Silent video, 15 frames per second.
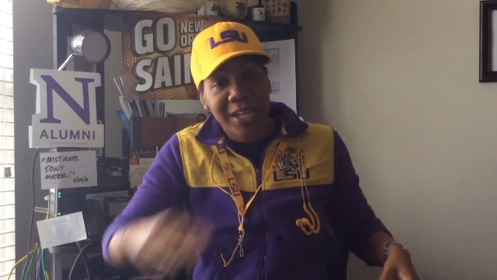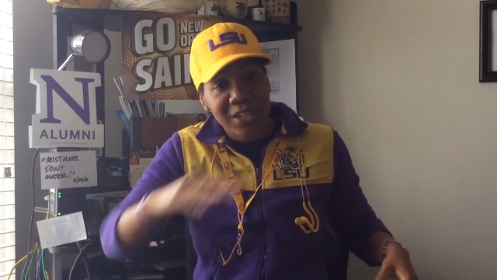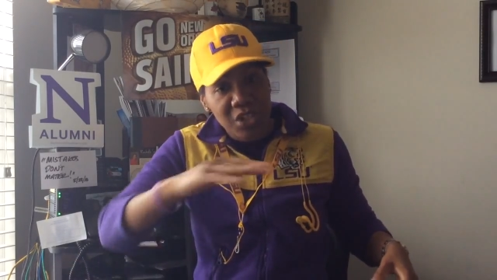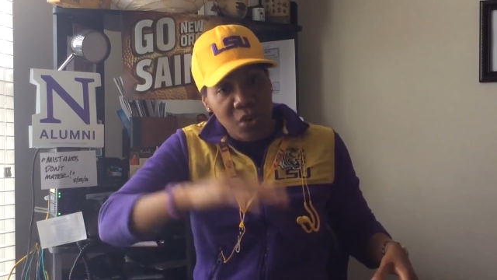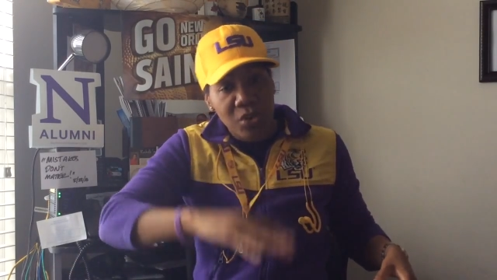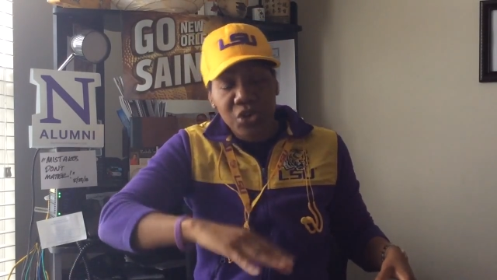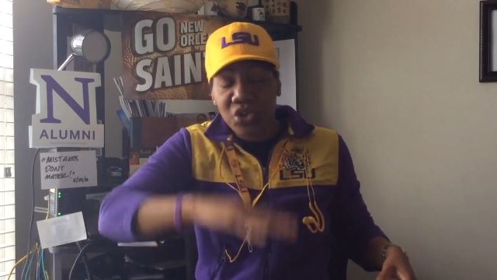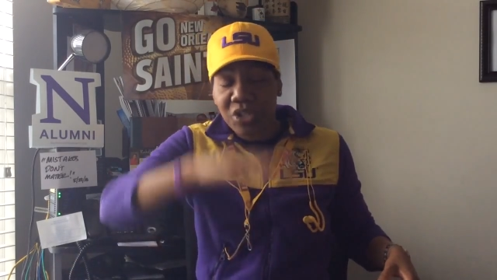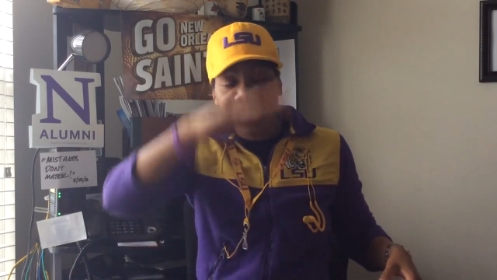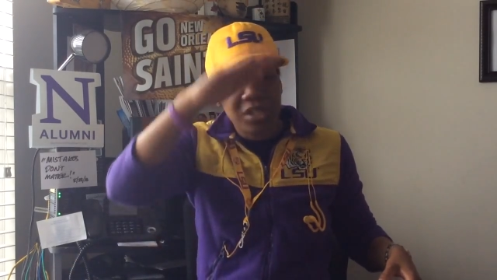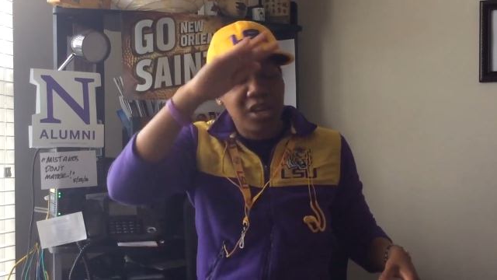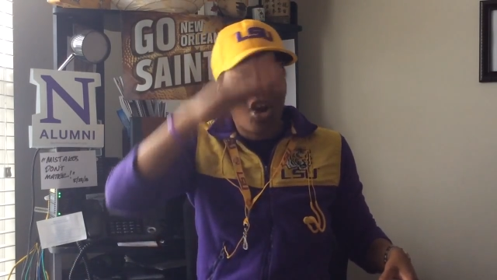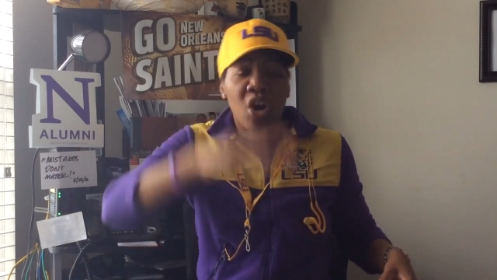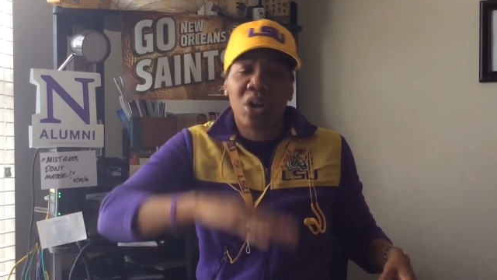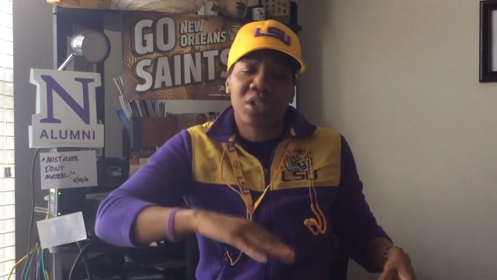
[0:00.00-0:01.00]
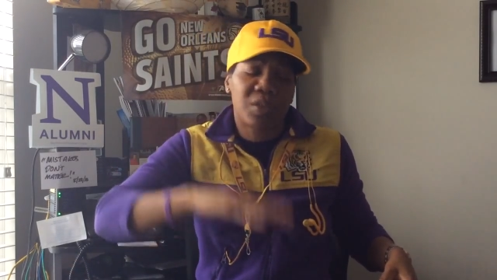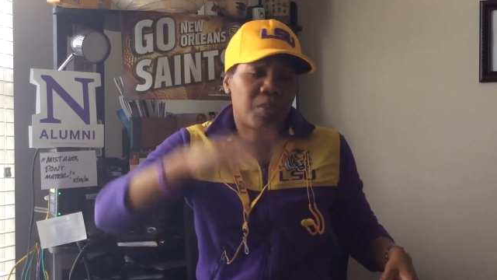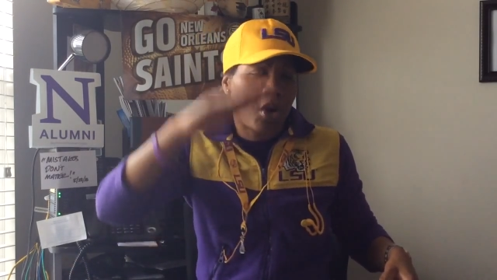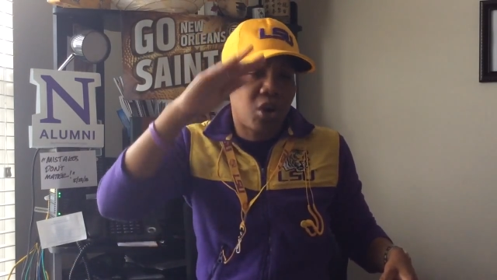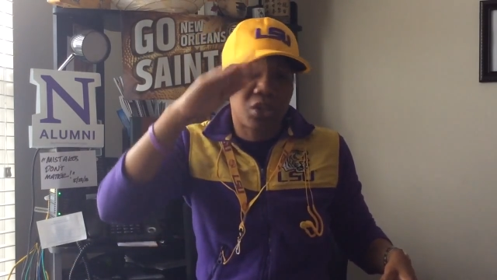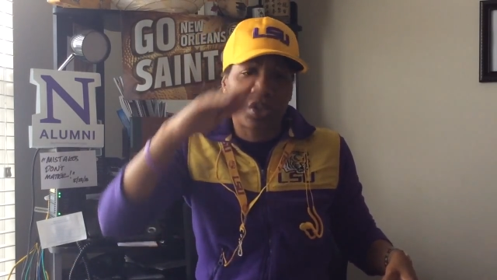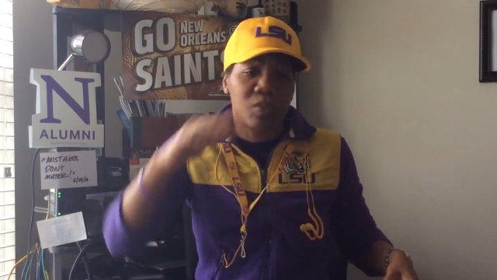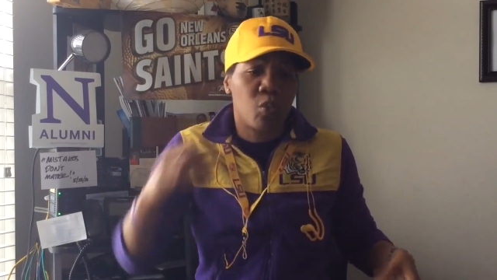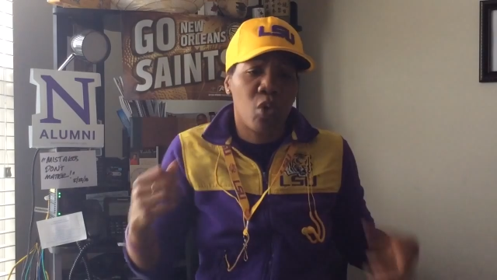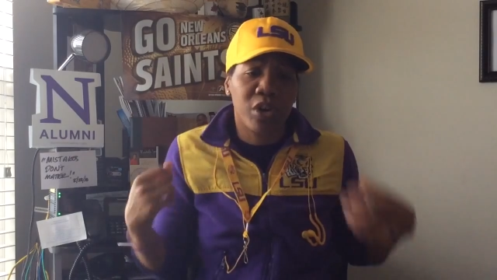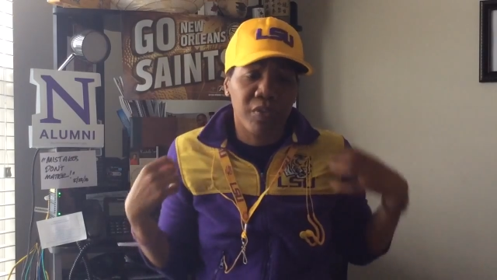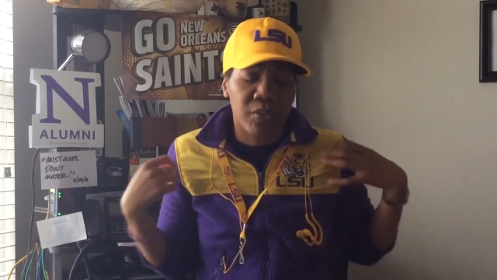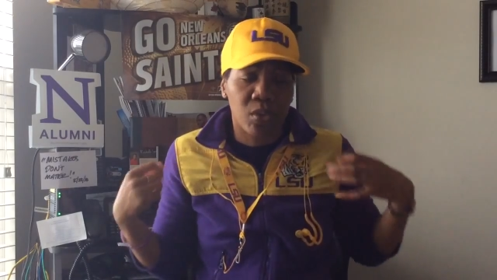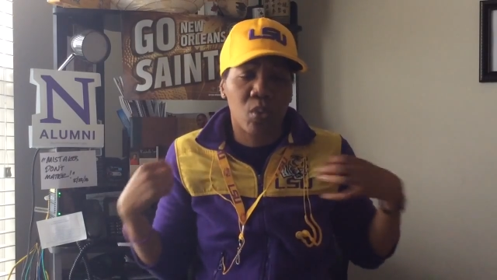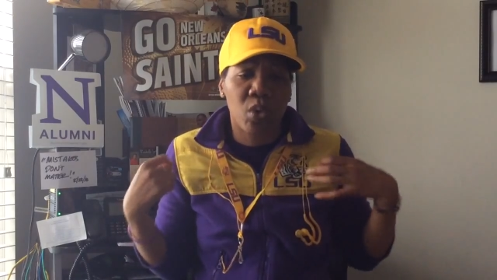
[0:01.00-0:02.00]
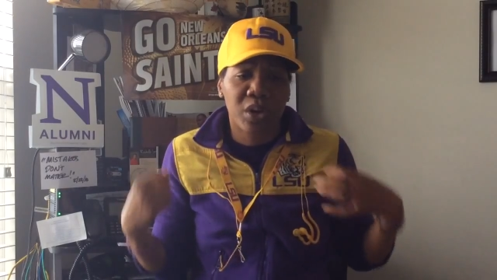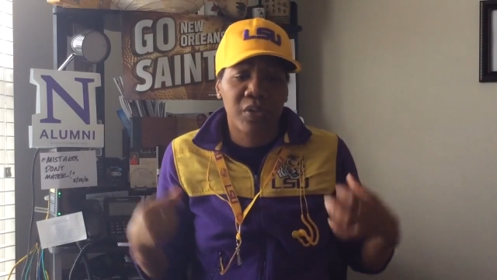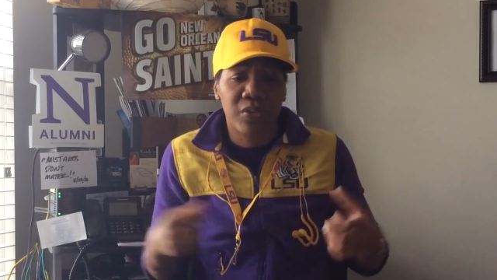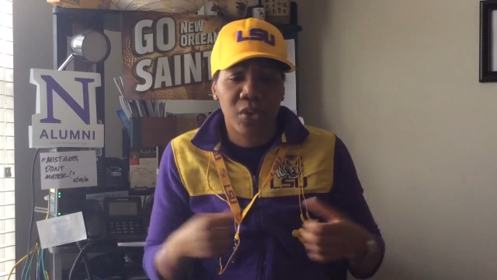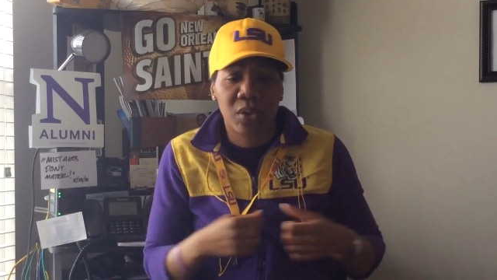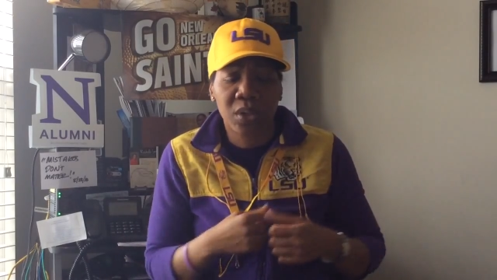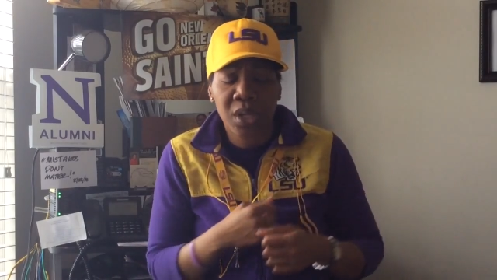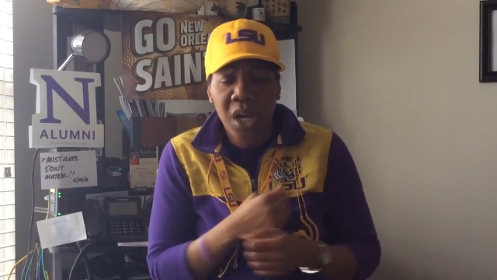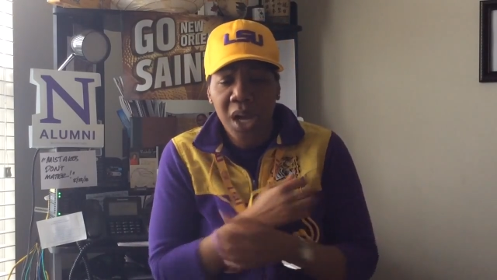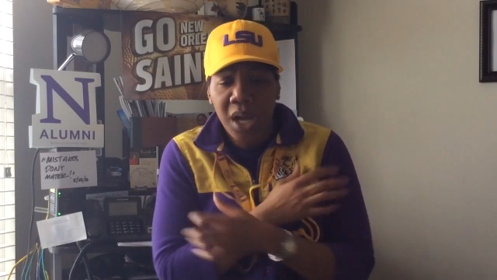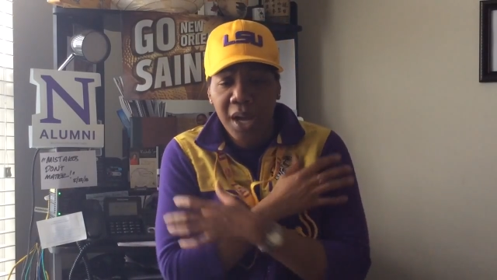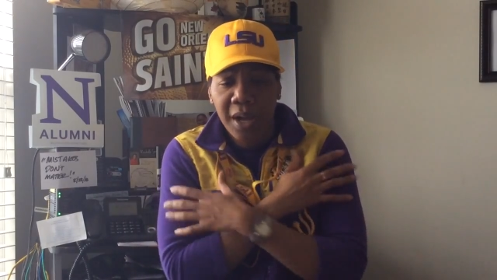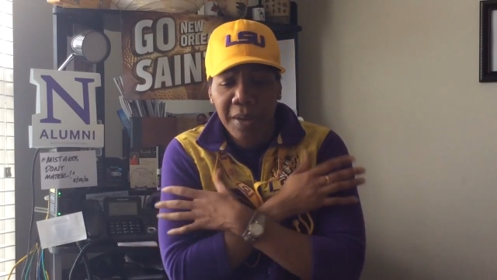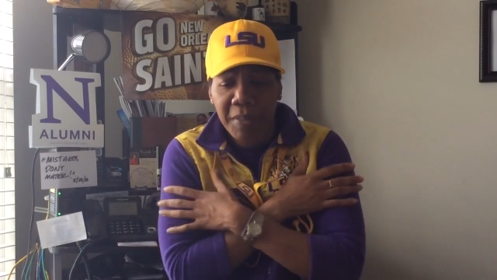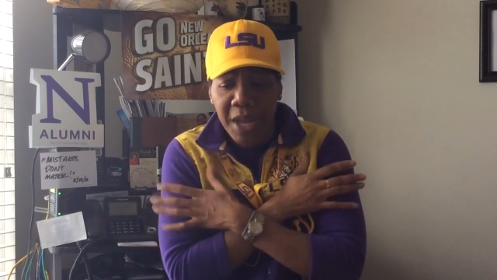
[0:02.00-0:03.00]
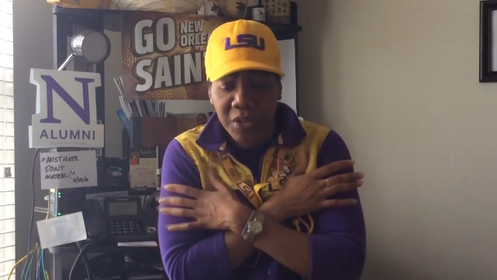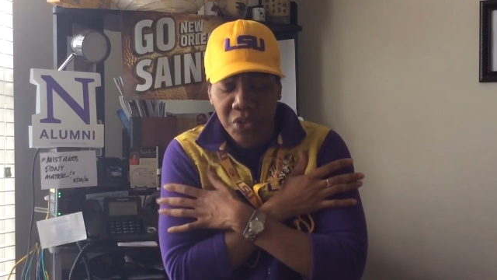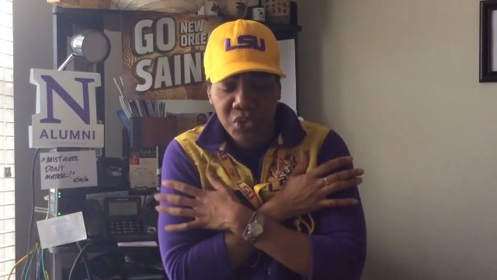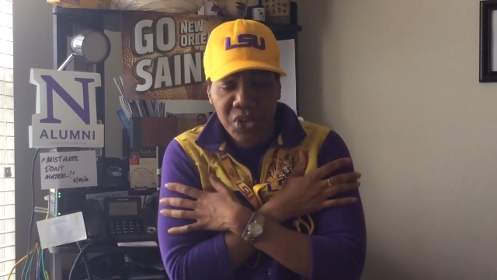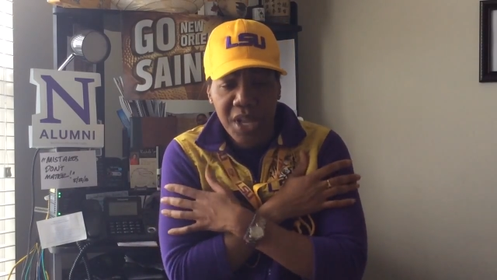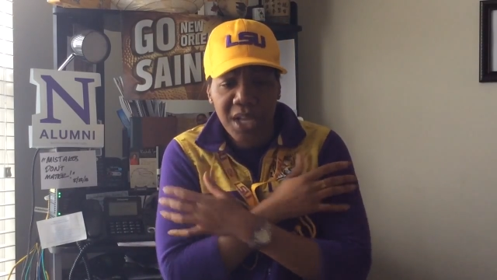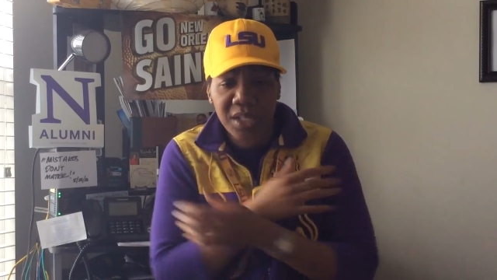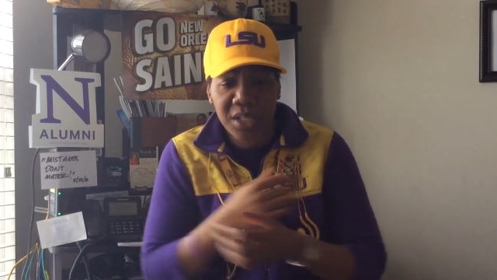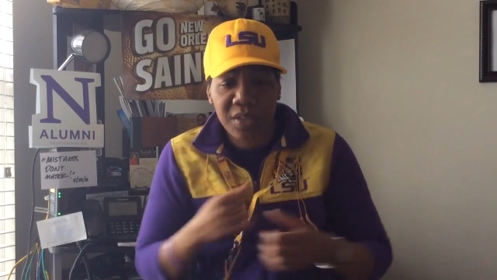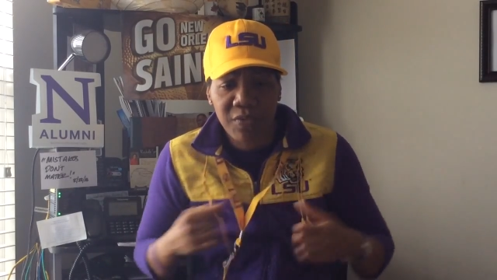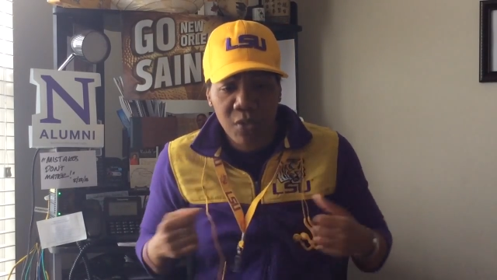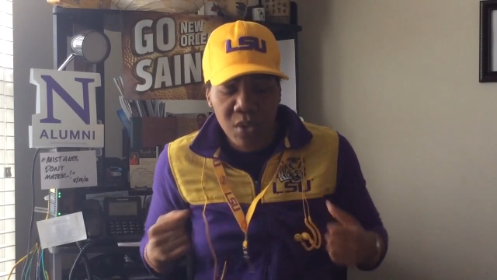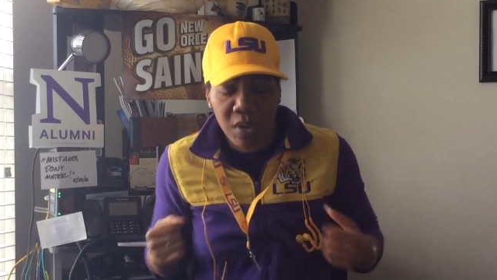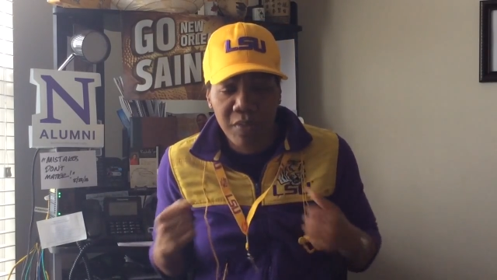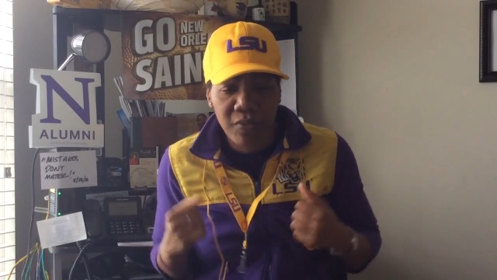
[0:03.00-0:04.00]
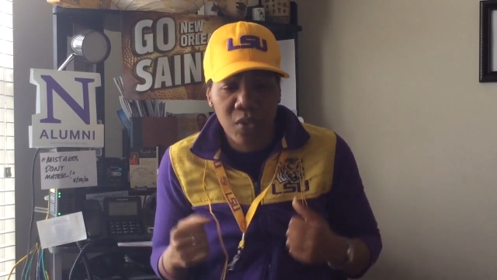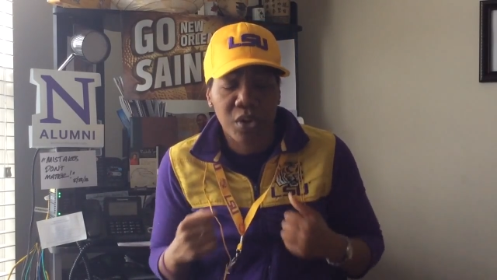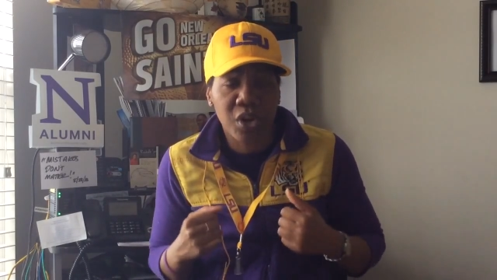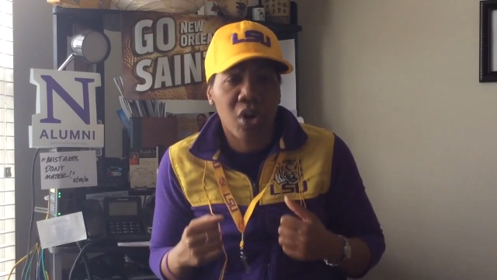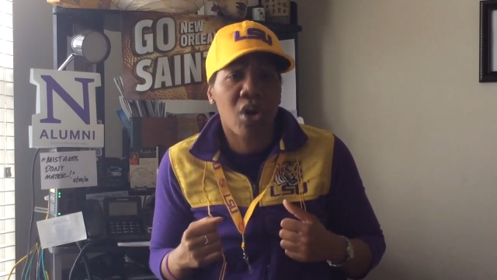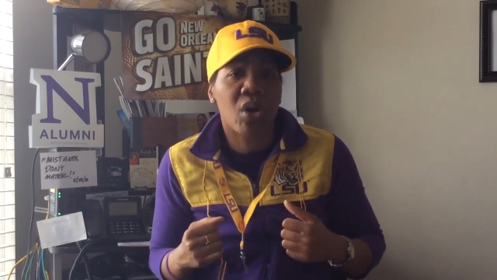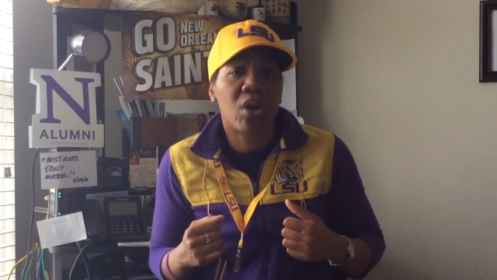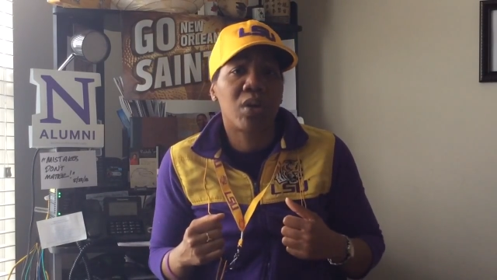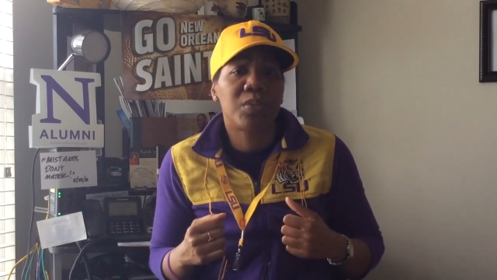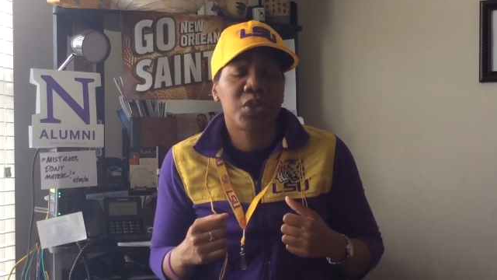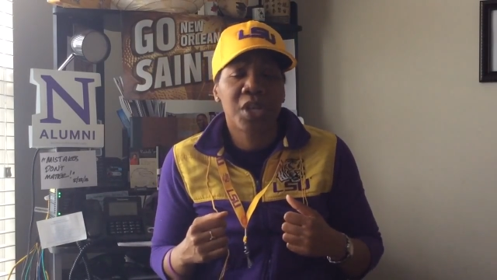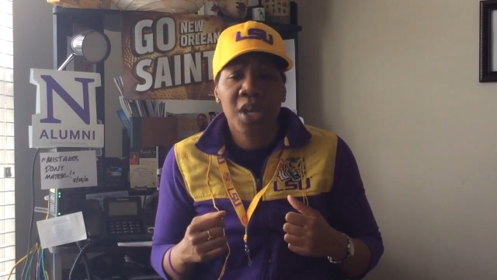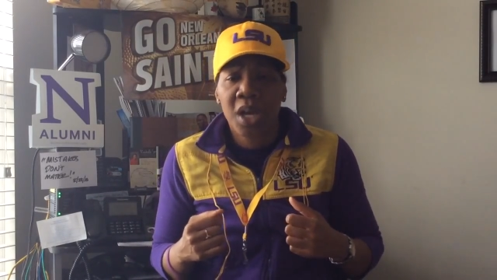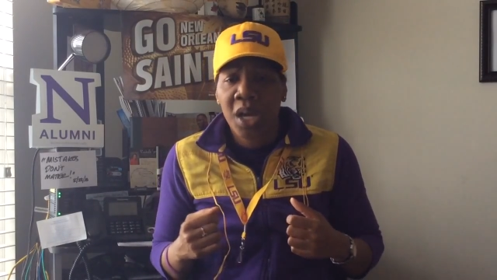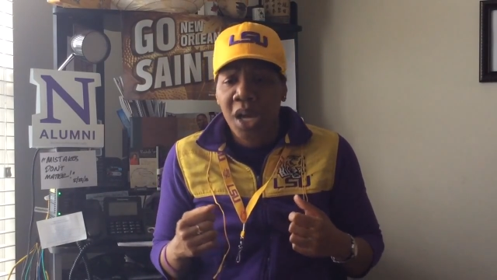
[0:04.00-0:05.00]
And so it's just awesome, wonderful exercises for your arms.